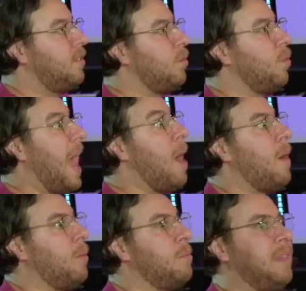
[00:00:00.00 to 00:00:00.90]
to how
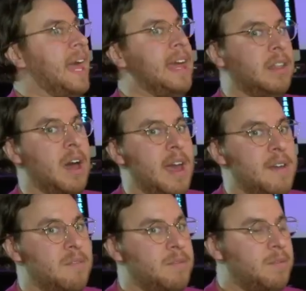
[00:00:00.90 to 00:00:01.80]
I would play it
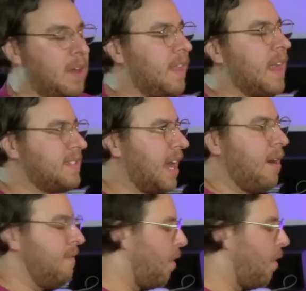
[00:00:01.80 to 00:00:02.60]
live. And that's how I've